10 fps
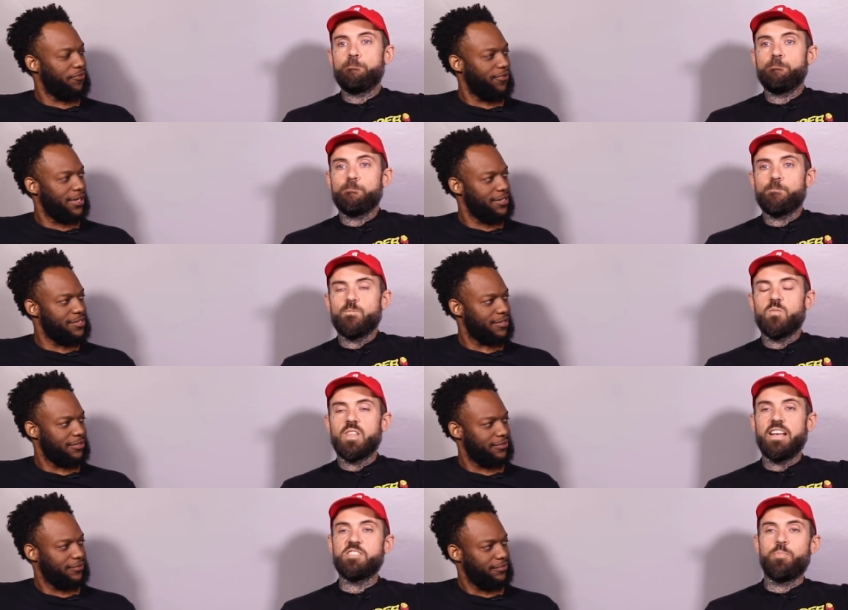Speaker 1: the fuck is it?
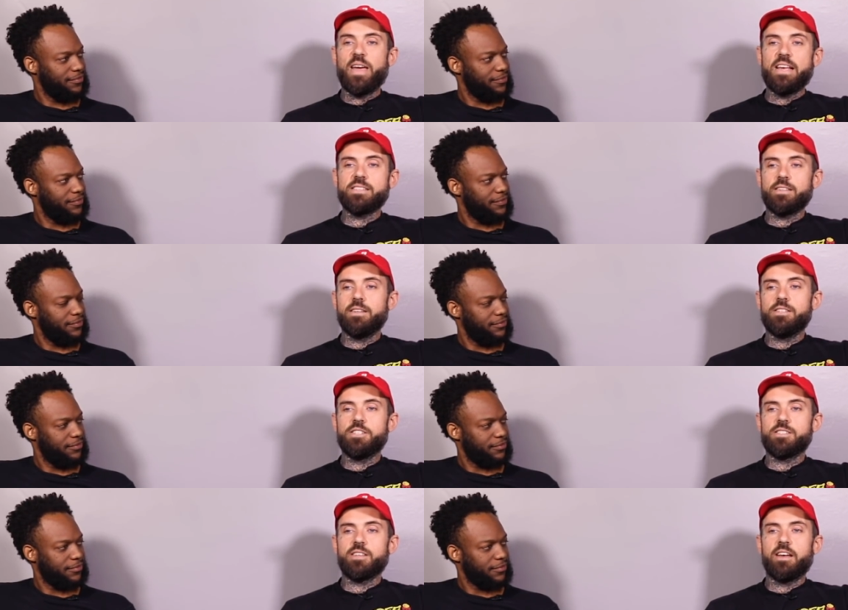It's basically
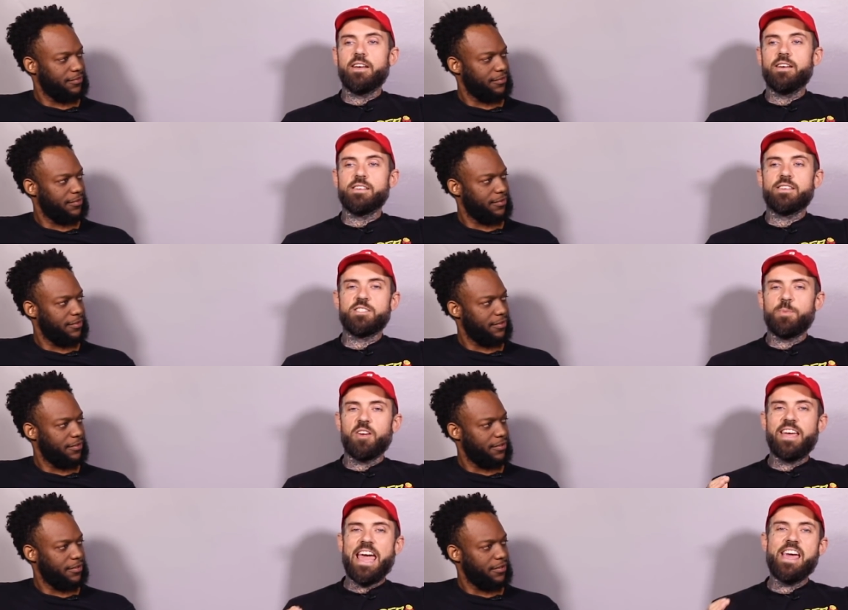just like, it's
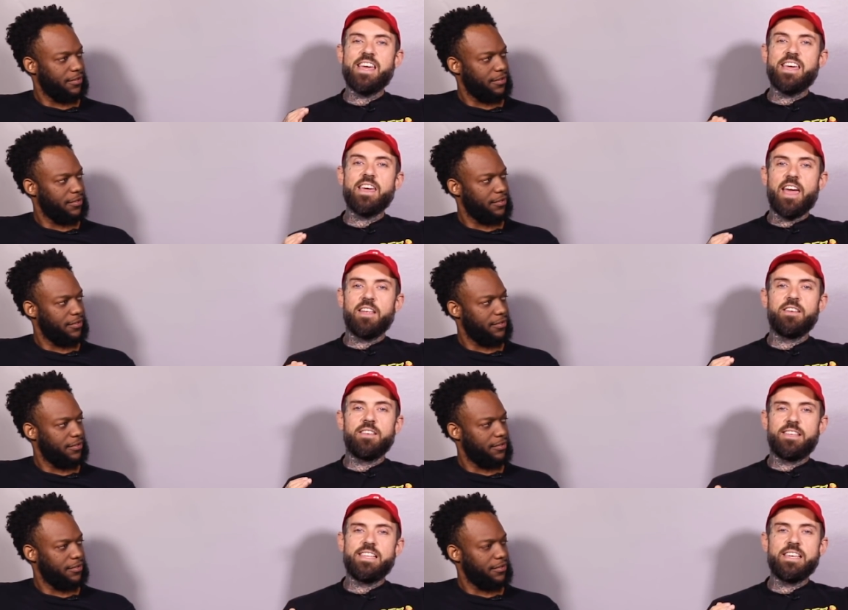spelled
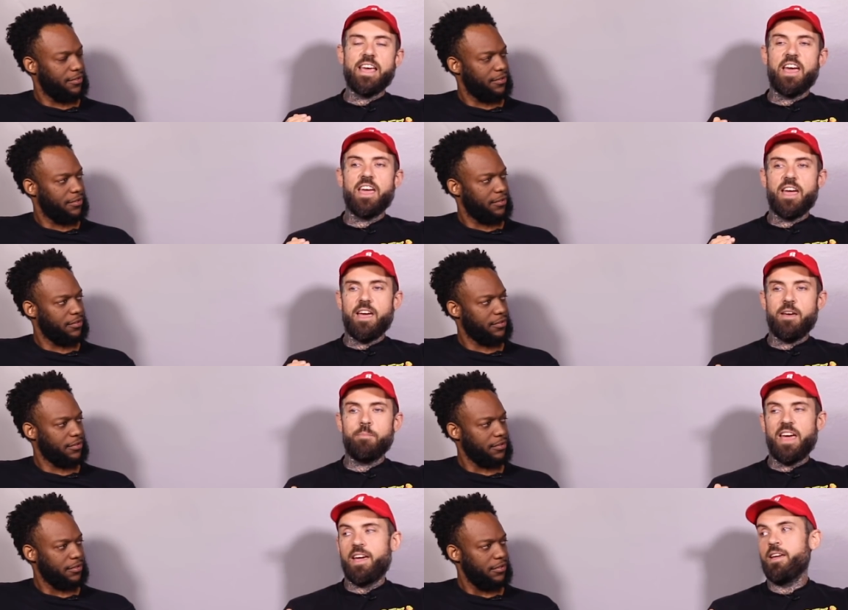Kendama,
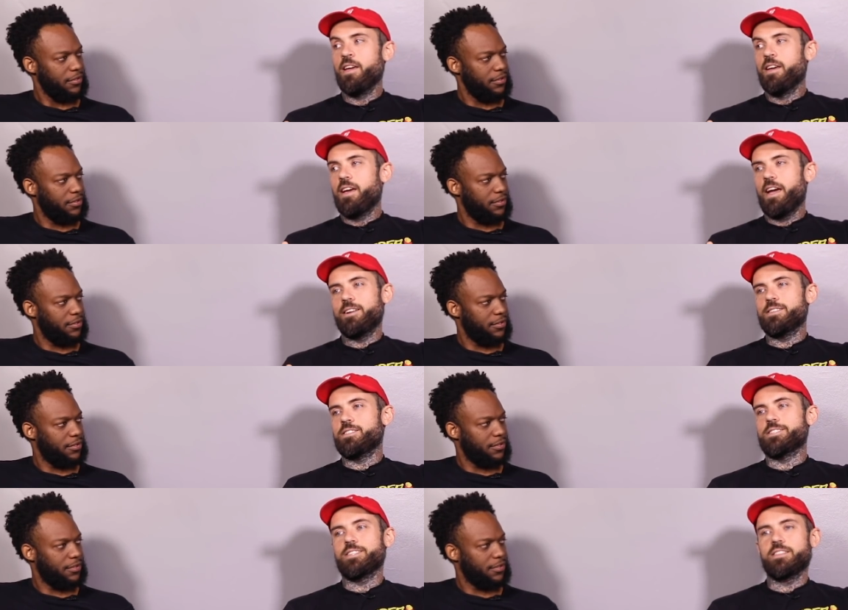and
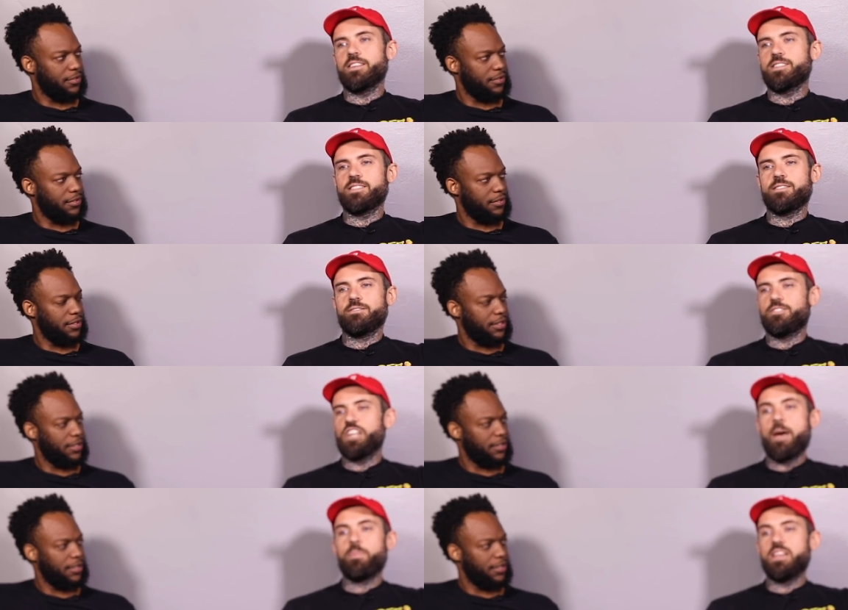it's just like this
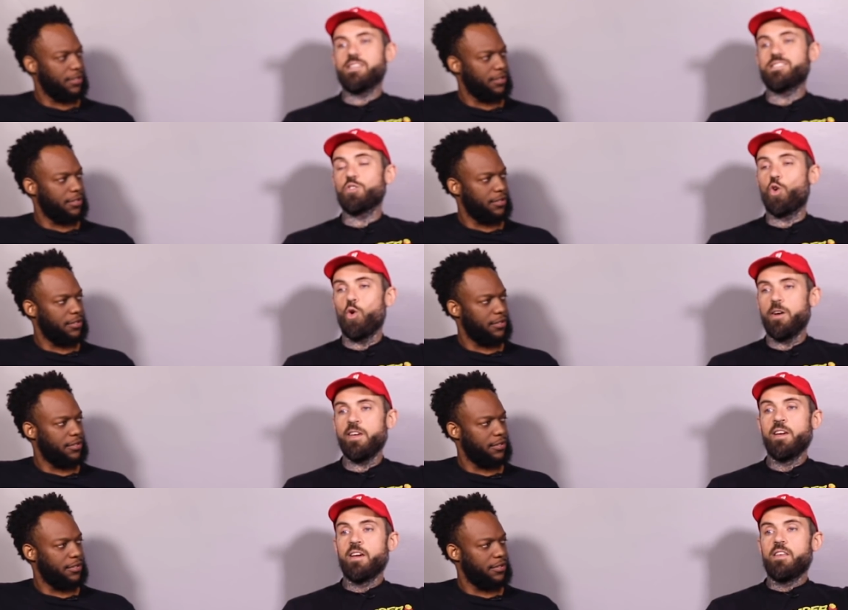Japanese
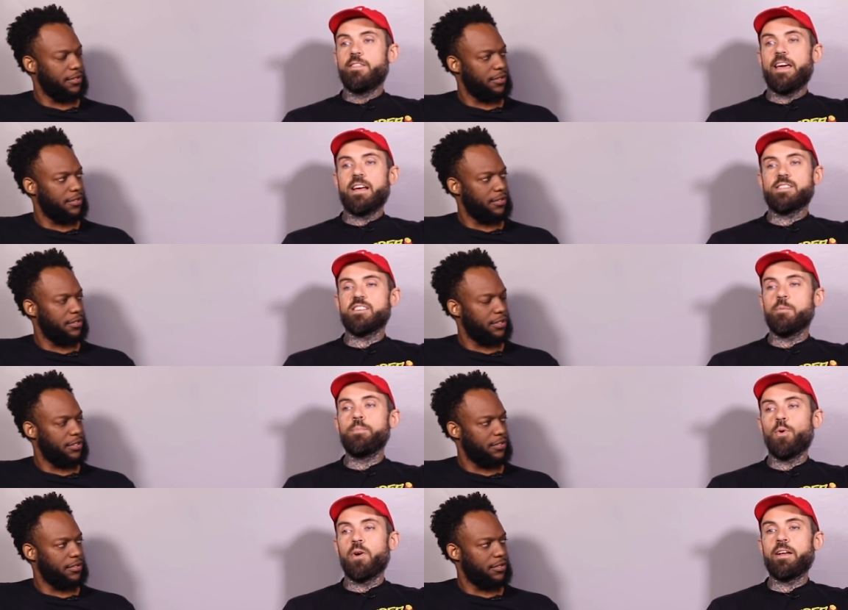toy that at
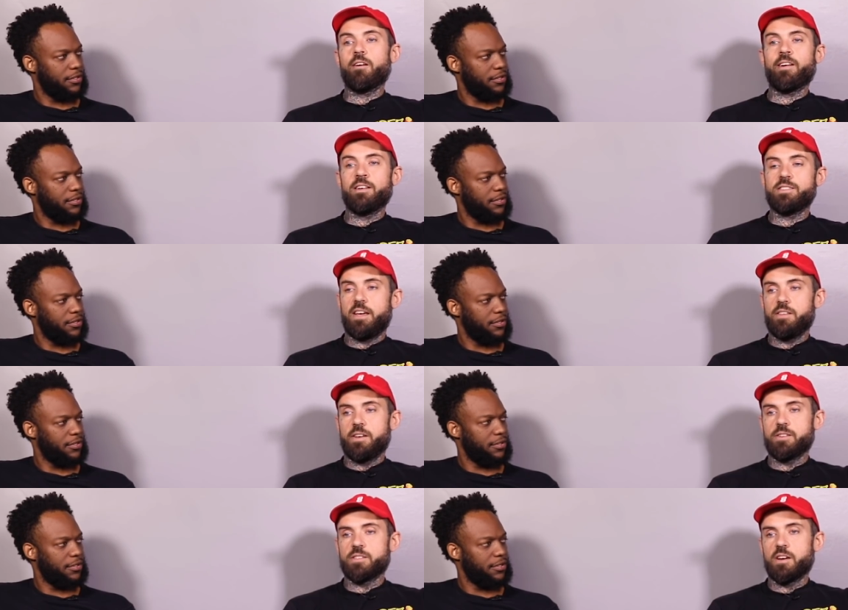some point around 10
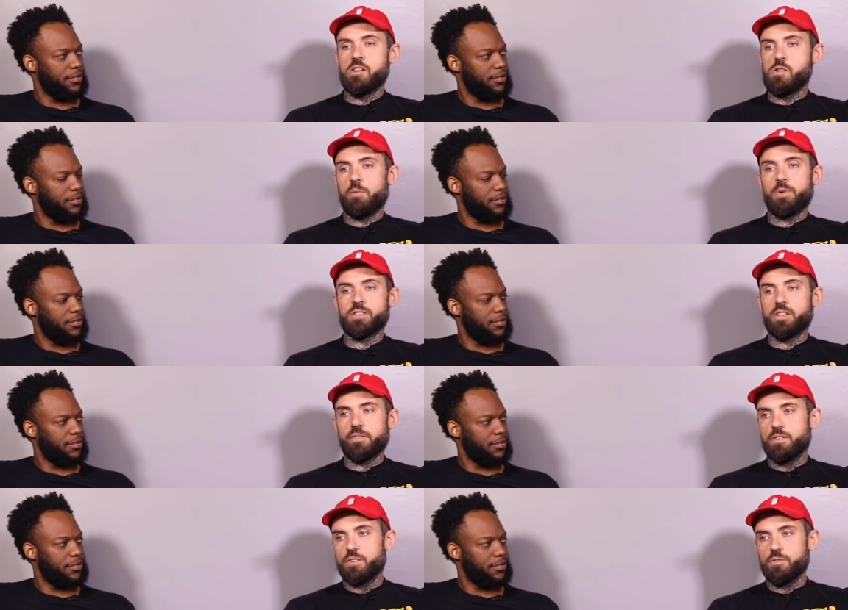years ago, a bunch of
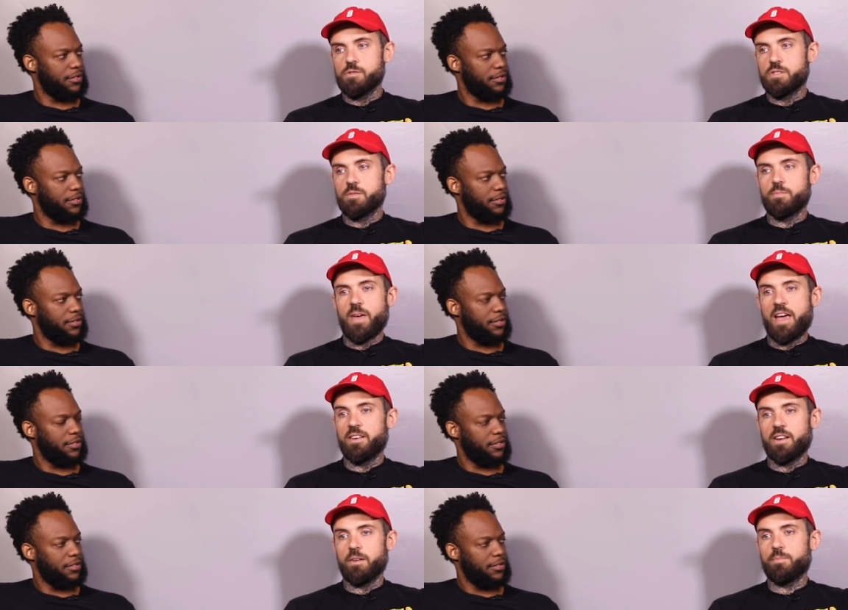different dudes
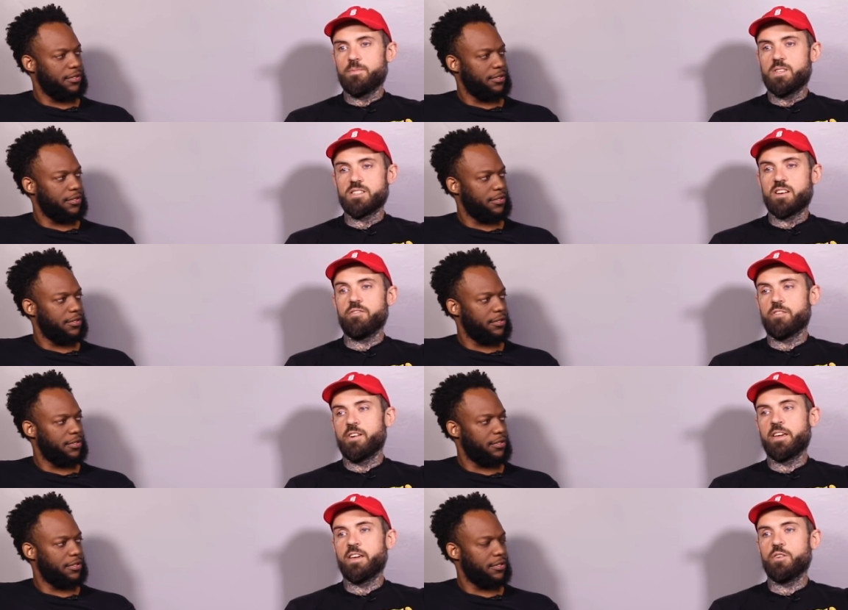ended up
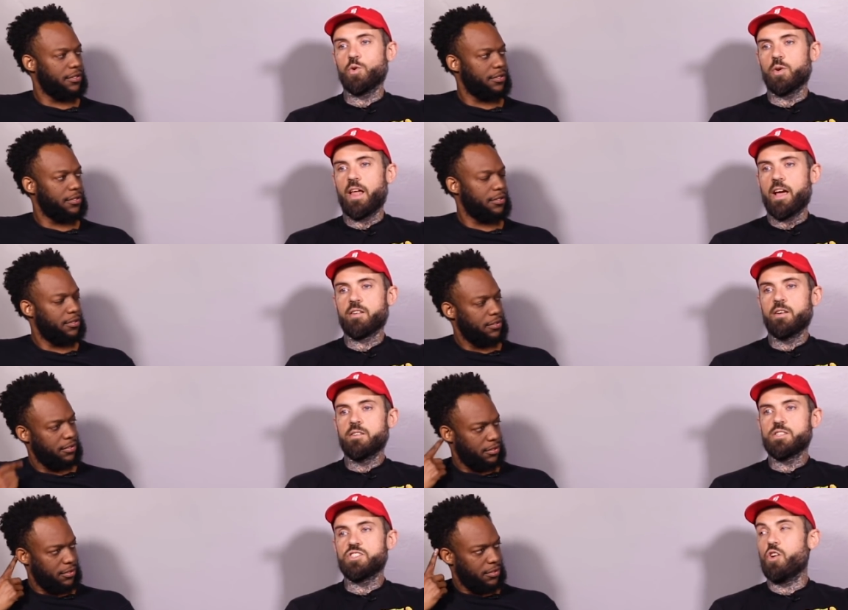discovering it who are like
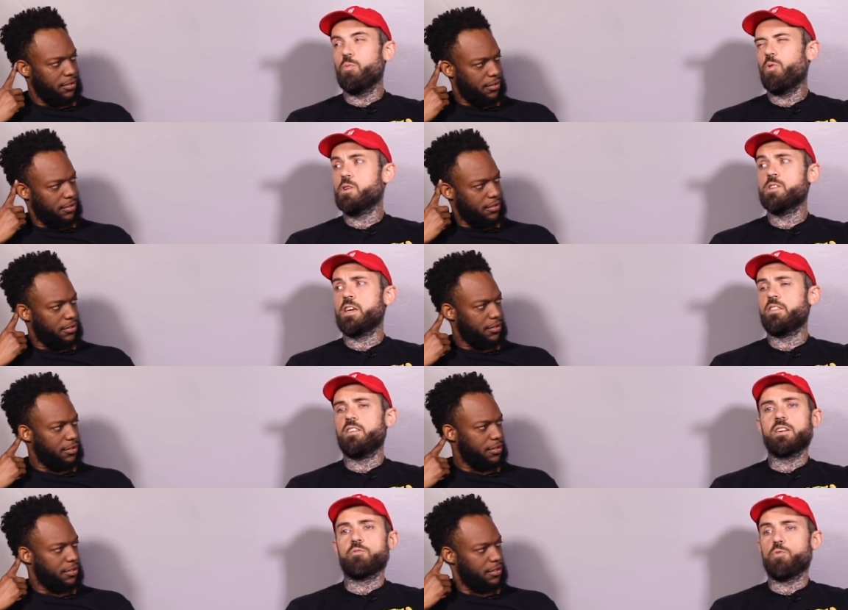snowboarders, I think,